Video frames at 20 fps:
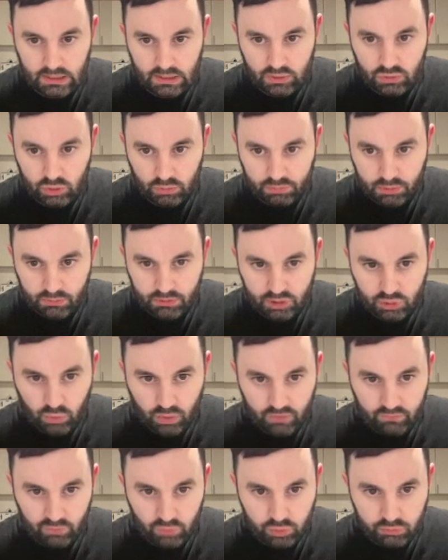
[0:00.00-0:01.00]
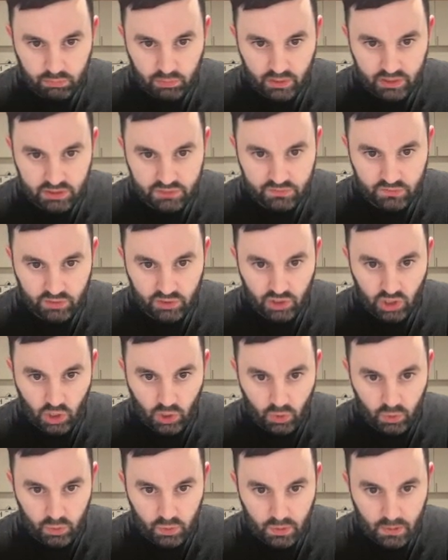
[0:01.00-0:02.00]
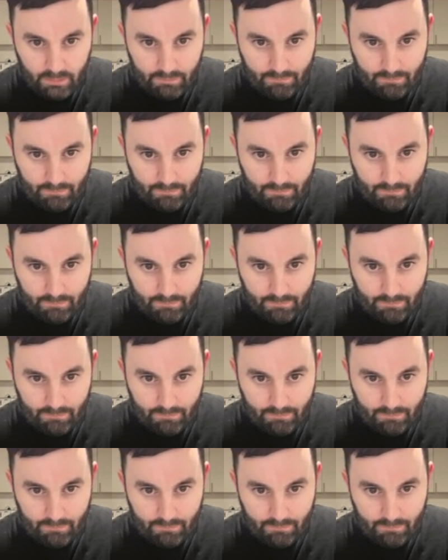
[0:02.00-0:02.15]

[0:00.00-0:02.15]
So I'll probably swerve those players for now.